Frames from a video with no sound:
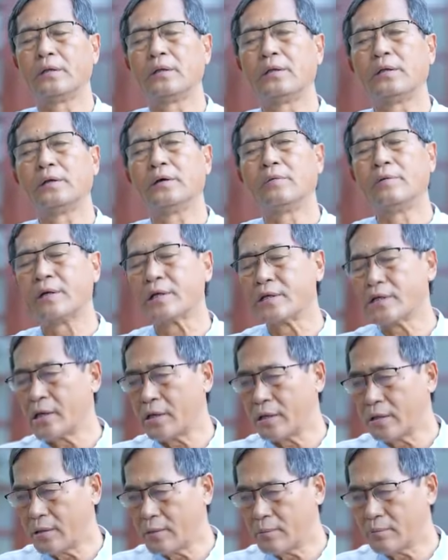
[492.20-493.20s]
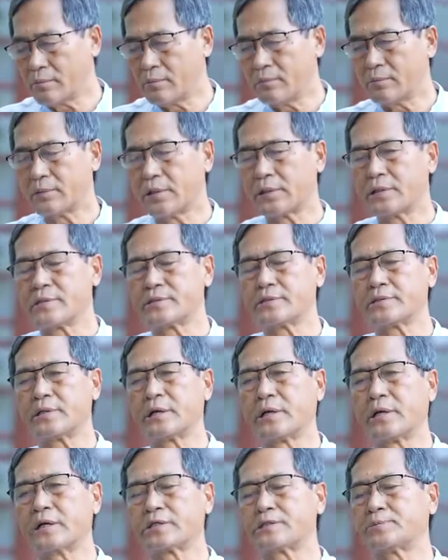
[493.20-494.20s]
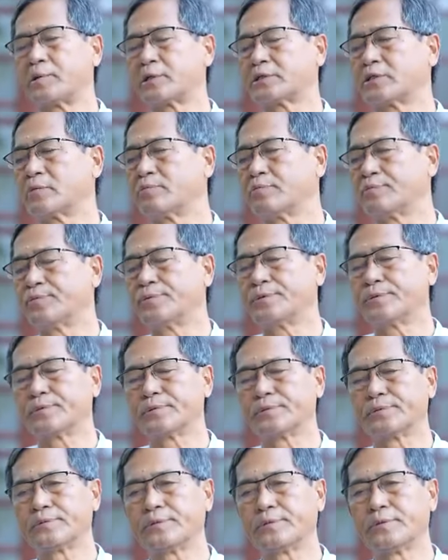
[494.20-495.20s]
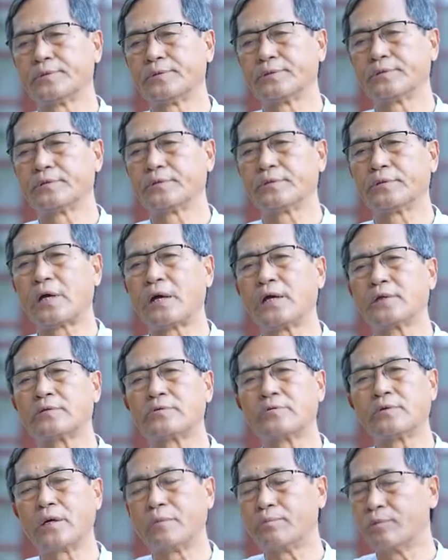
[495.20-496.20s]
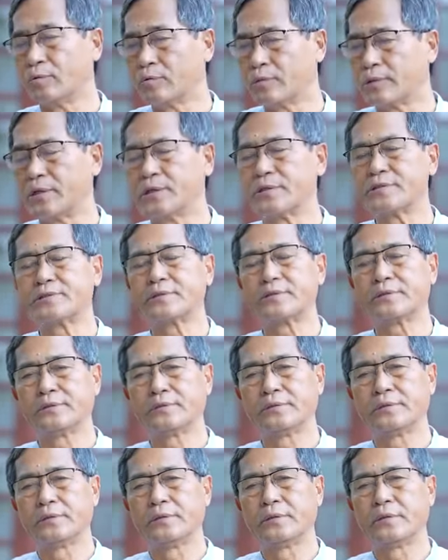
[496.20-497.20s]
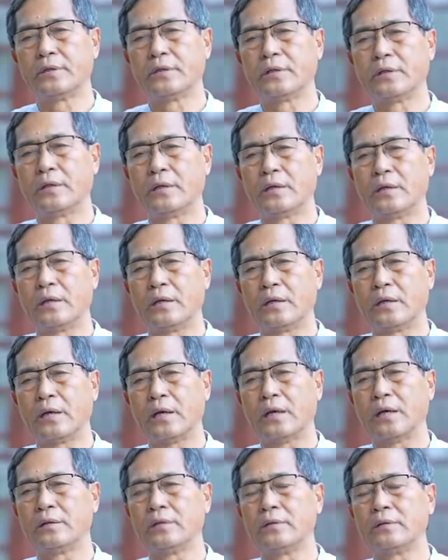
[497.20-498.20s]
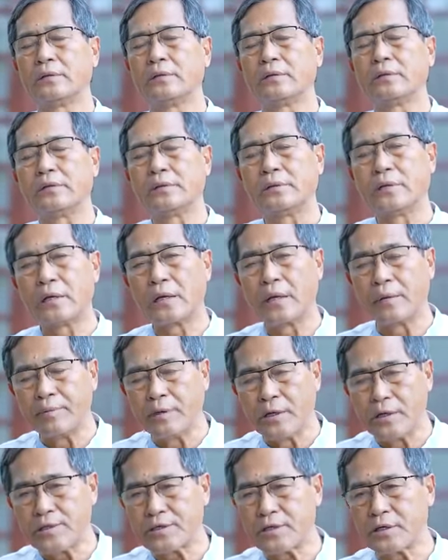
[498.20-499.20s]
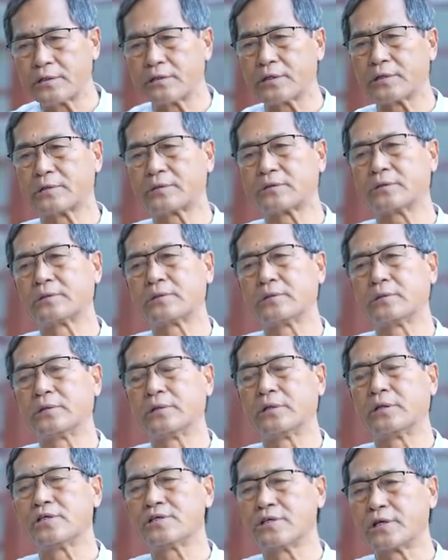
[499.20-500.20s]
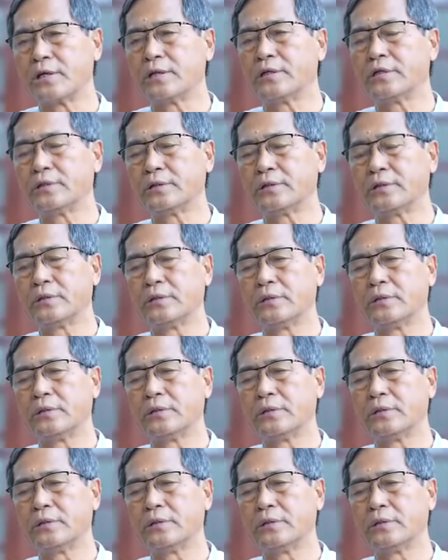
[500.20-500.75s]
never that is expected before. So that we have been witnessing. And they have initiated initially